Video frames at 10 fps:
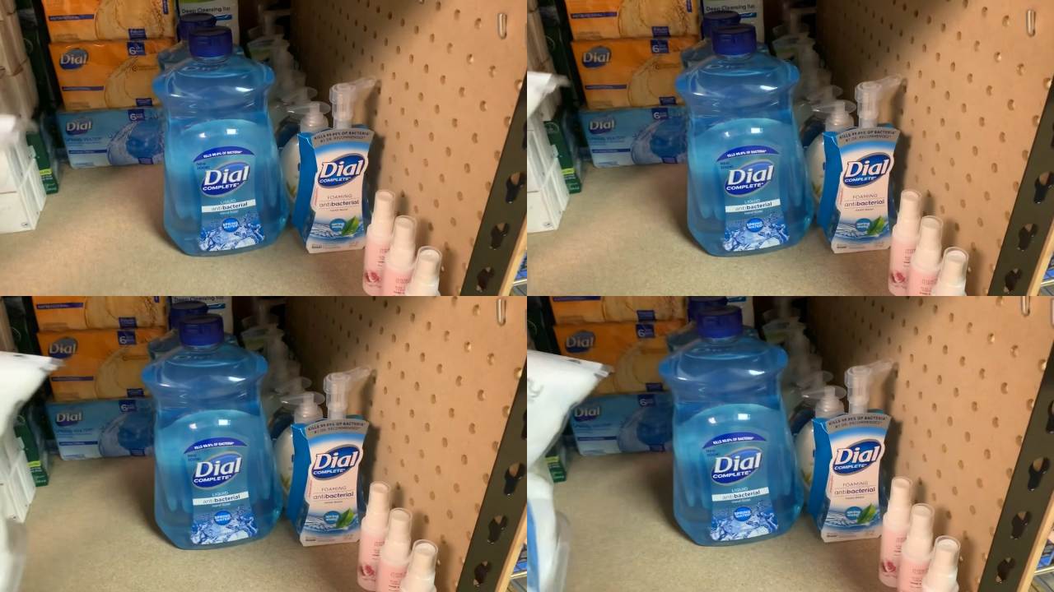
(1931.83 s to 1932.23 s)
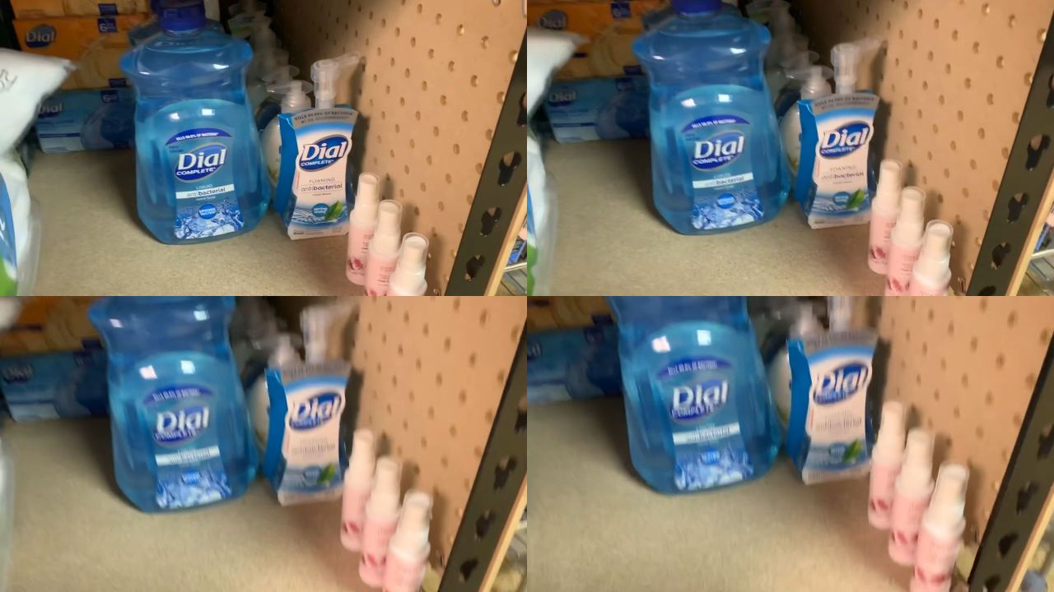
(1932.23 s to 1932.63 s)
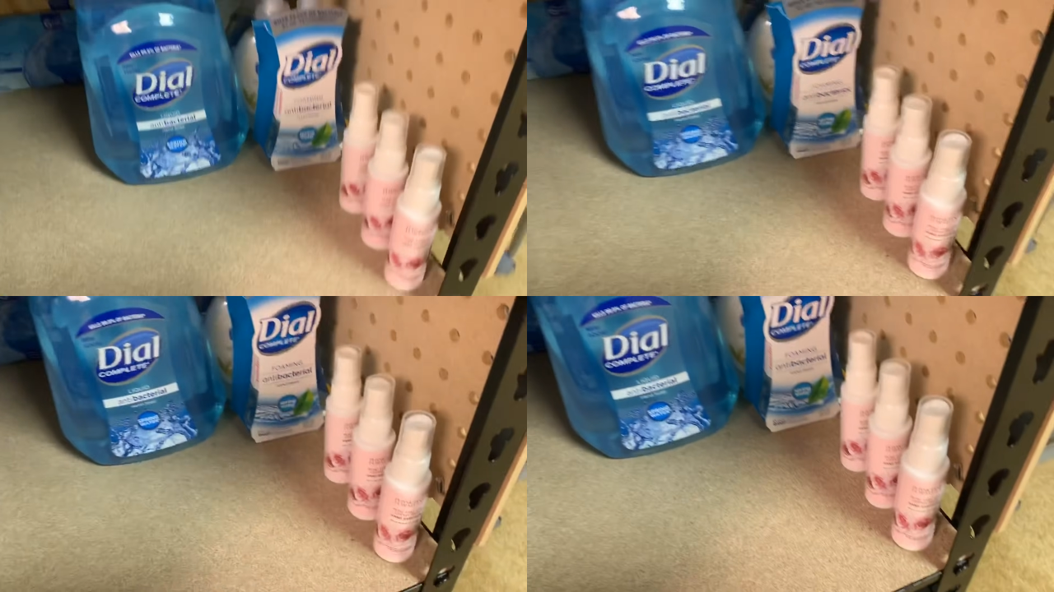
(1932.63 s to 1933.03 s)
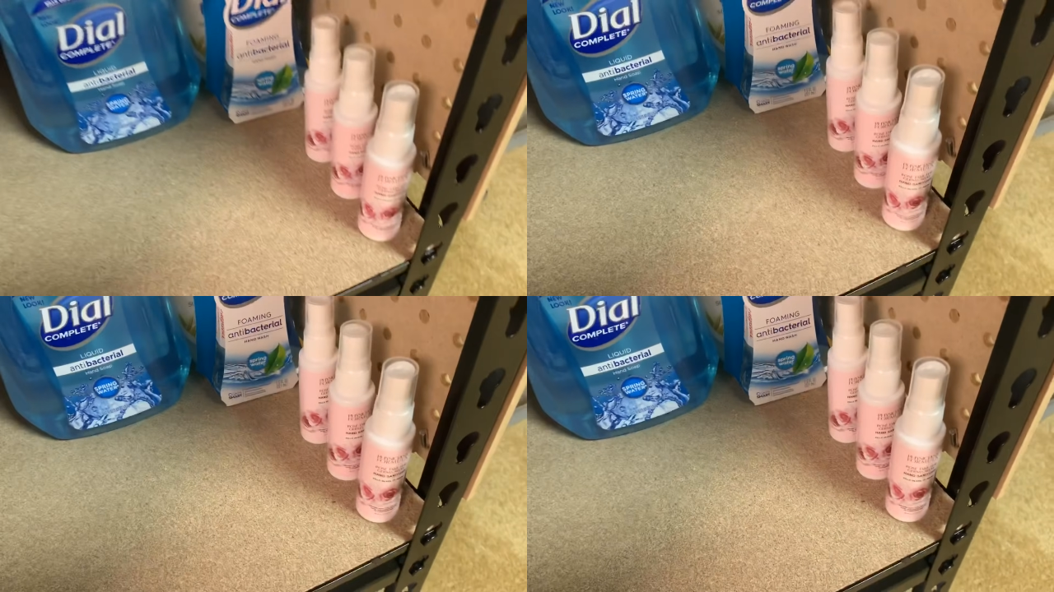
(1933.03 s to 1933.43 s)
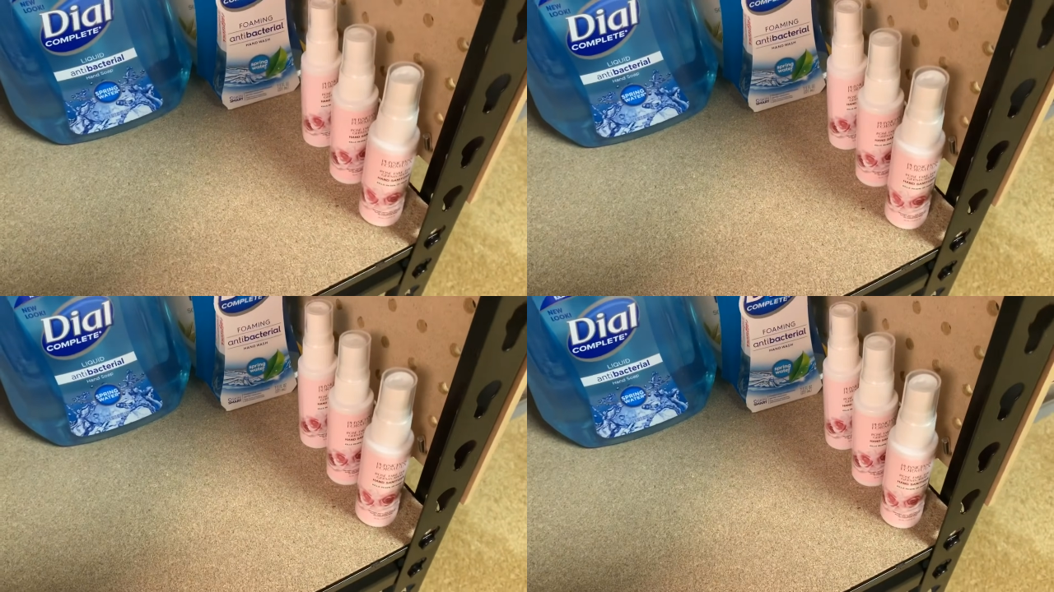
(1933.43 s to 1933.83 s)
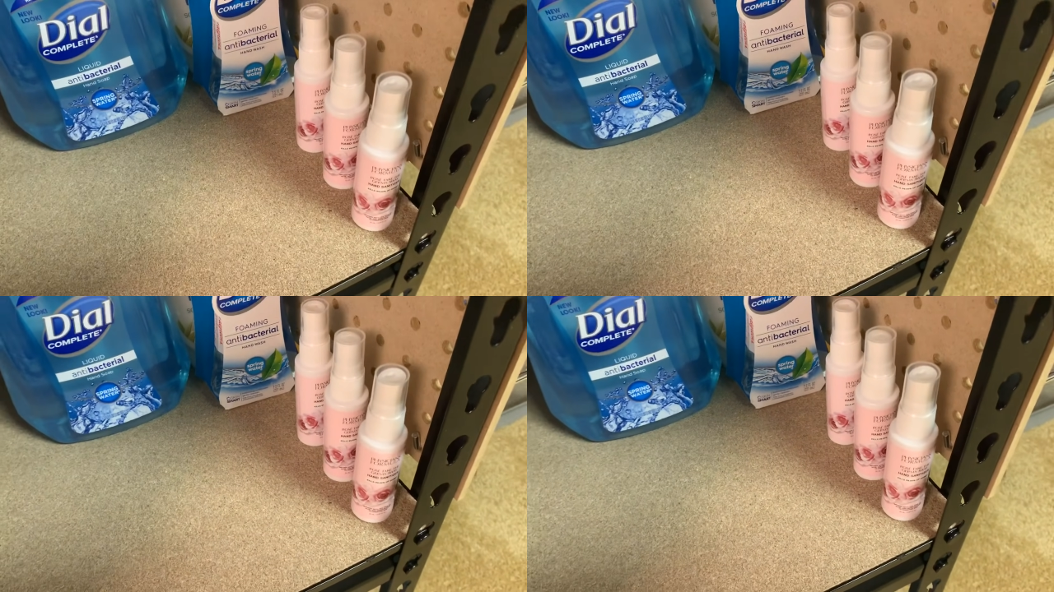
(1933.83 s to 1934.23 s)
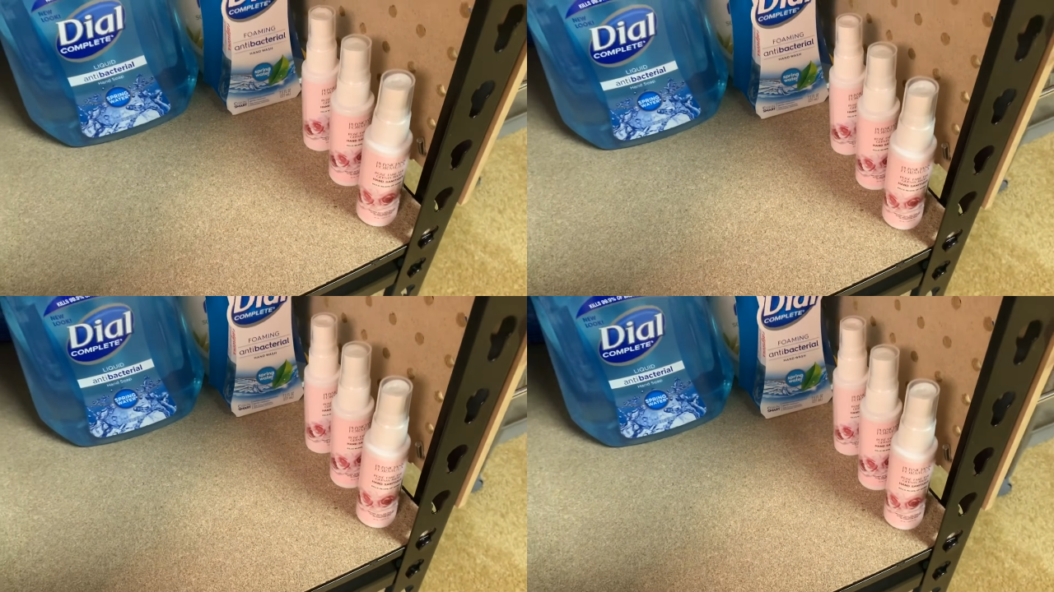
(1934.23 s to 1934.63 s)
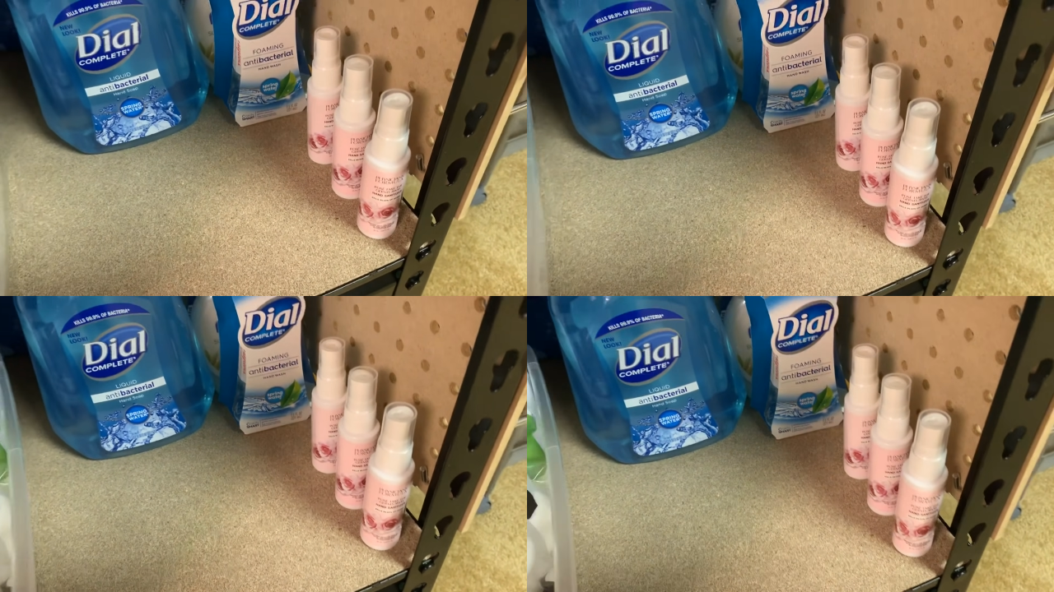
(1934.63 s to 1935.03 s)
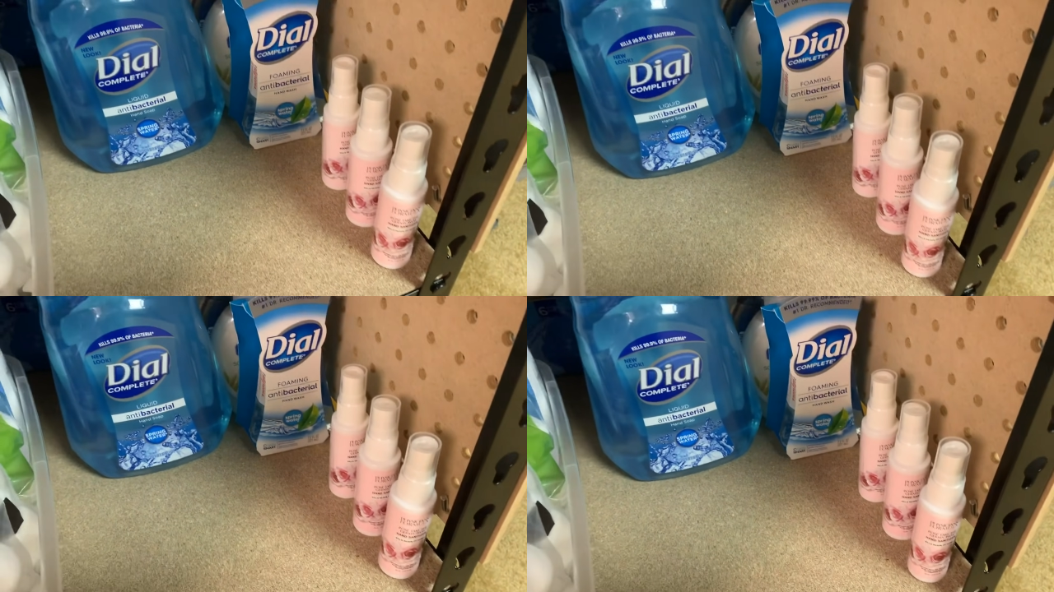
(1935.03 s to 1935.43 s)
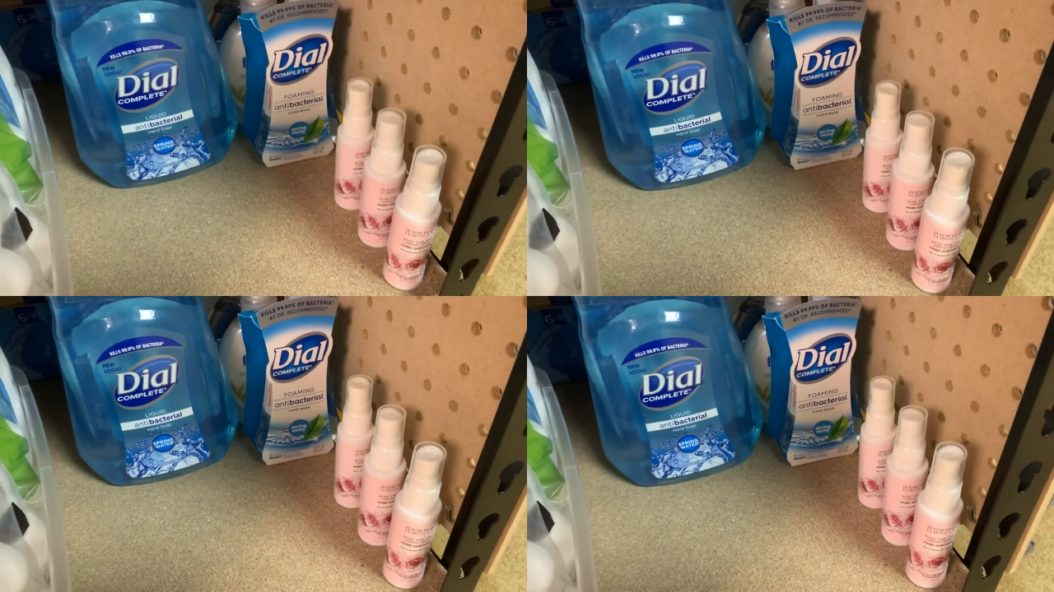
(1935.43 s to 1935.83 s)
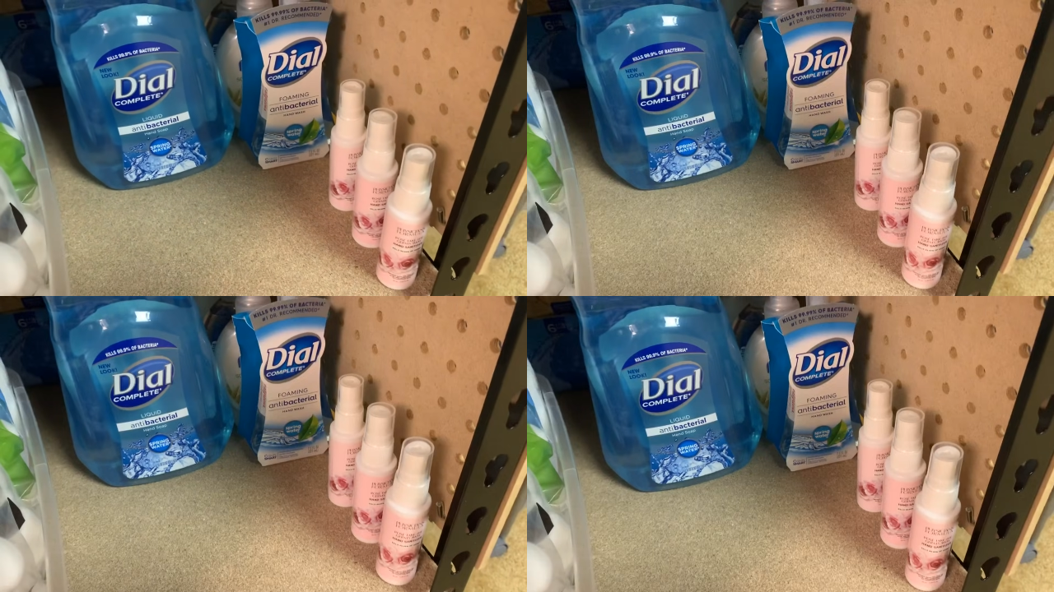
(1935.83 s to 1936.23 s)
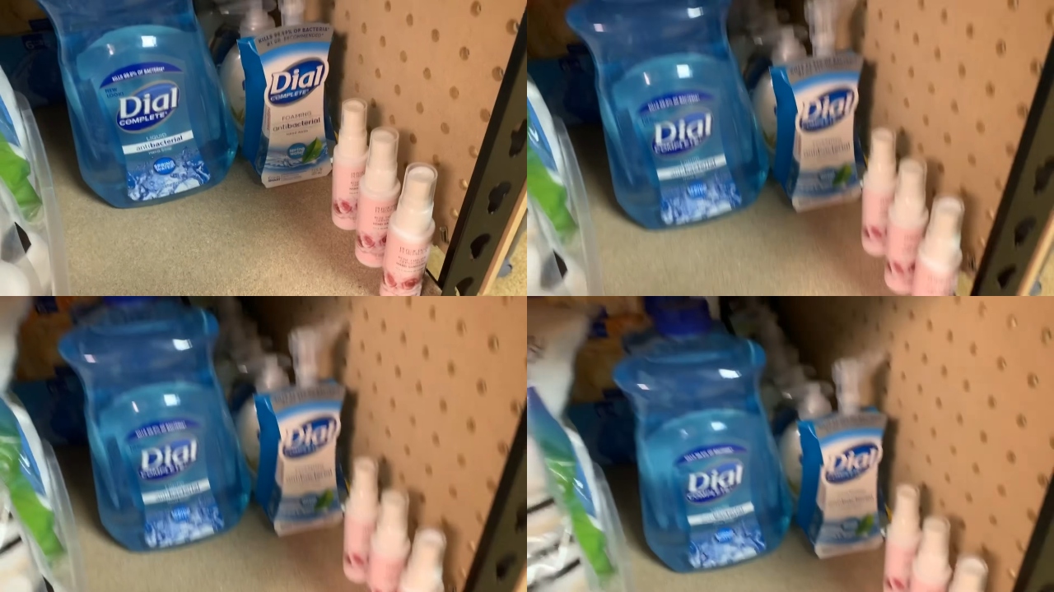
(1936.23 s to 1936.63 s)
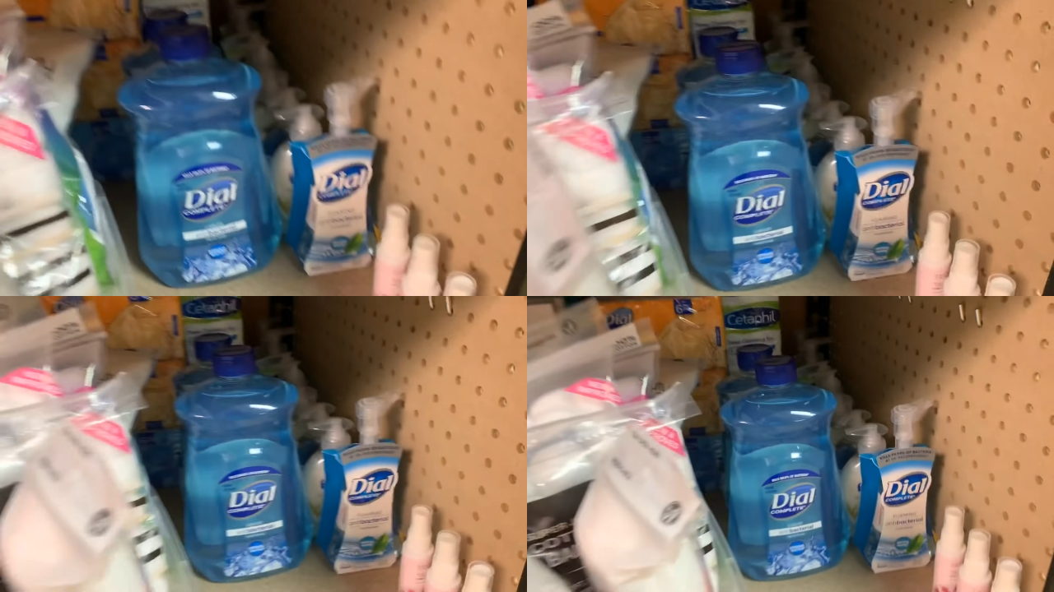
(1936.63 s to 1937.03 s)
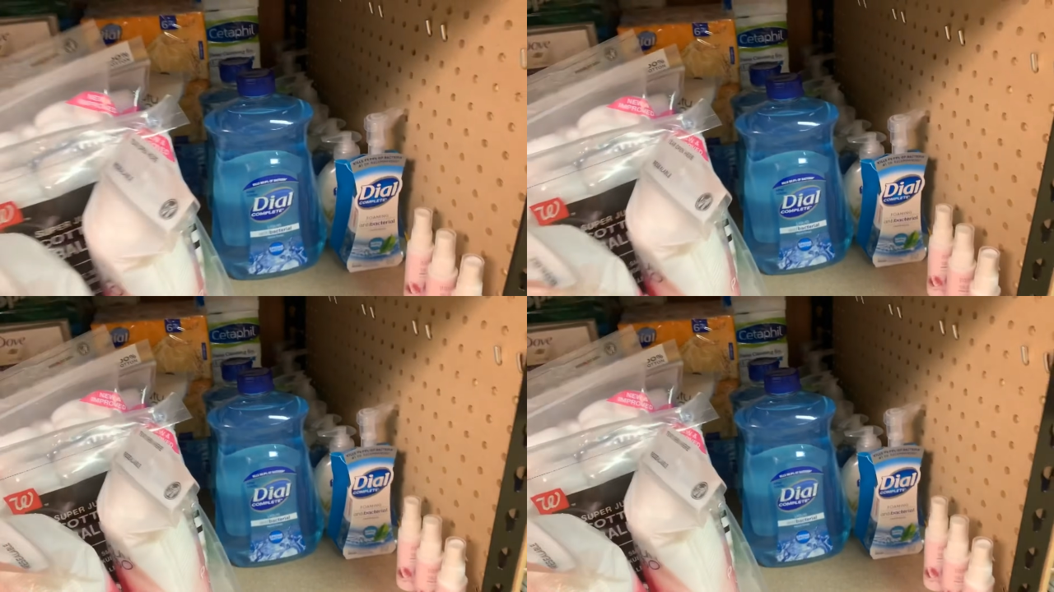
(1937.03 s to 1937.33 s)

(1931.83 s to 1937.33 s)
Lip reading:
No face is visible, so there are no lips to read.